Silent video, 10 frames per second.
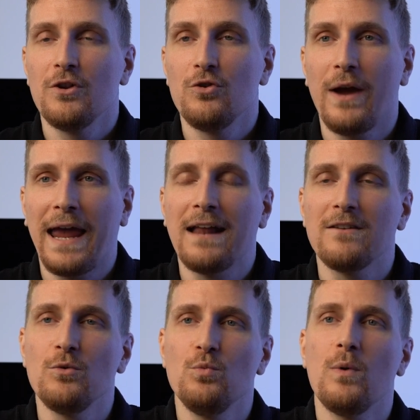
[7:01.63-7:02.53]
to
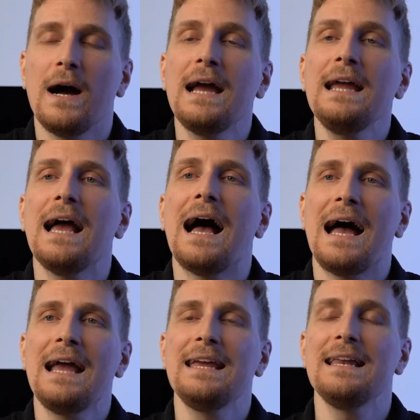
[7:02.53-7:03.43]
answer why
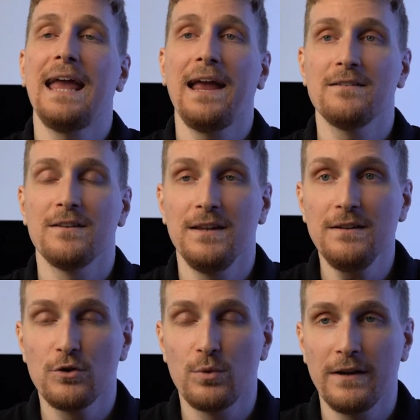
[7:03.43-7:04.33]
I can answer
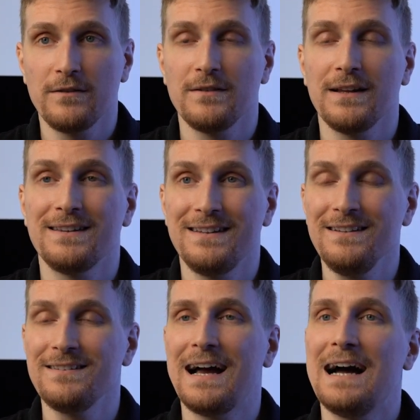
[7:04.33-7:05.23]
this question that
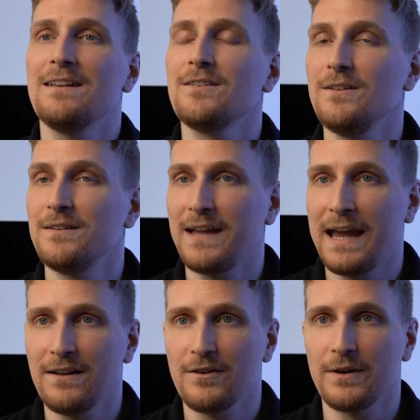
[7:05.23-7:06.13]
this article is
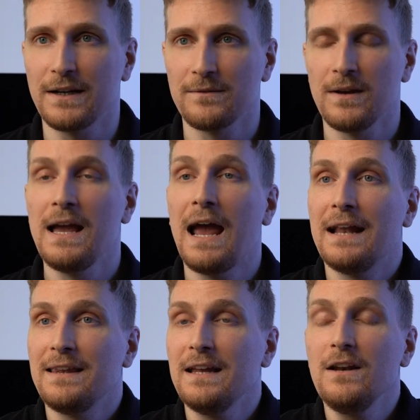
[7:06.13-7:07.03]
answering.
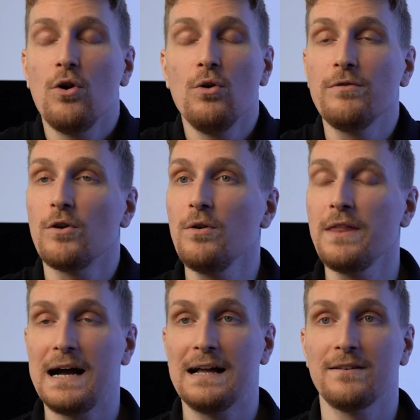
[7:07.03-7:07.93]
And then overall,
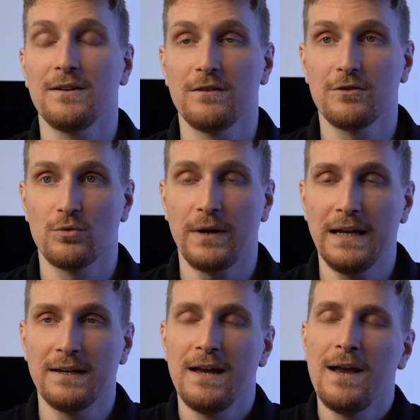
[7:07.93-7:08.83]
the article is
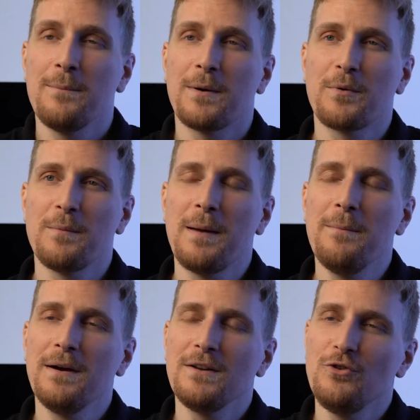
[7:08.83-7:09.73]
great. But
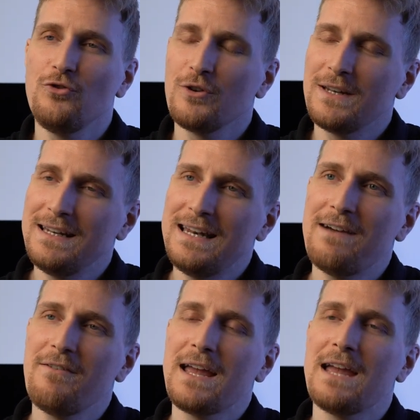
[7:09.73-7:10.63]
remember, you should
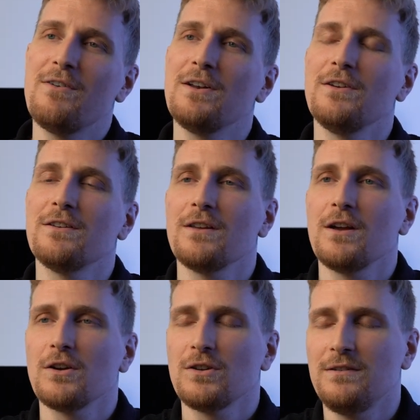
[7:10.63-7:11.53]
never ever just
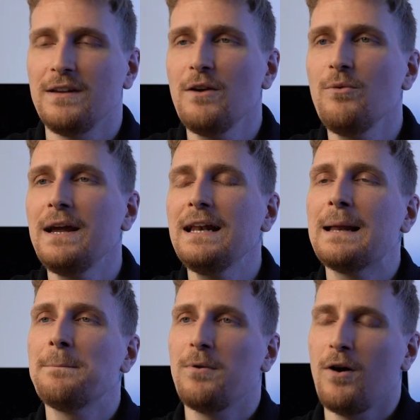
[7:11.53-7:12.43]
generate
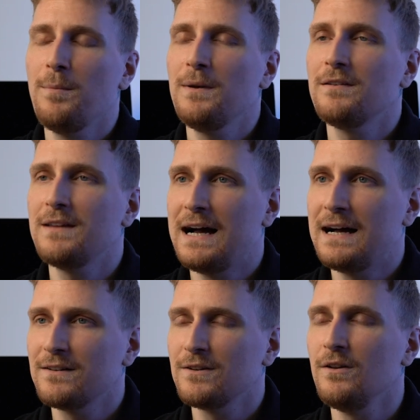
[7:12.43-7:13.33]
and publish the
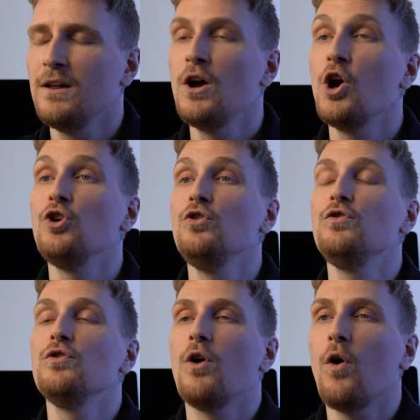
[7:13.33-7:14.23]
article. You
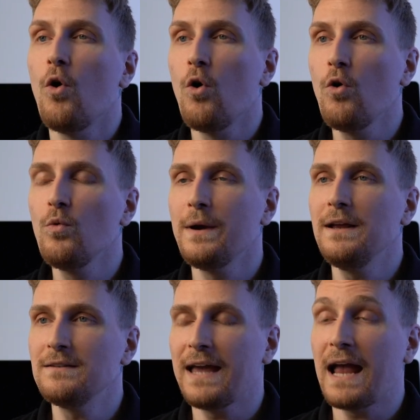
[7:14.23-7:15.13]
should
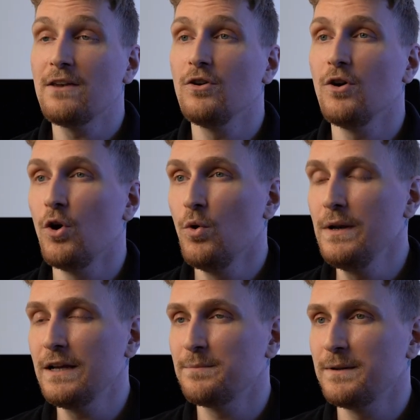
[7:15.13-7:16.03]
always add your
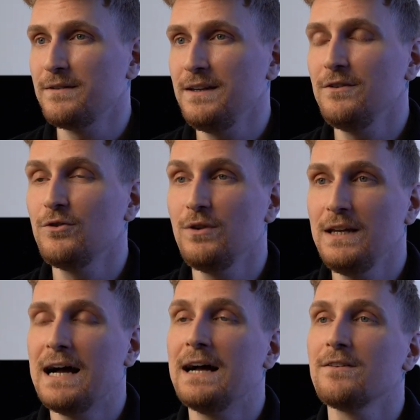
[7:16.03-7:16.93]
own expertise to
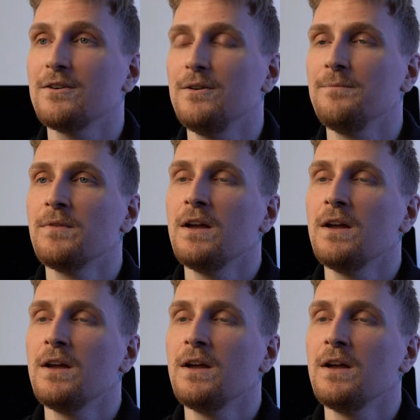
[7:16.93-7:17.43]
the article.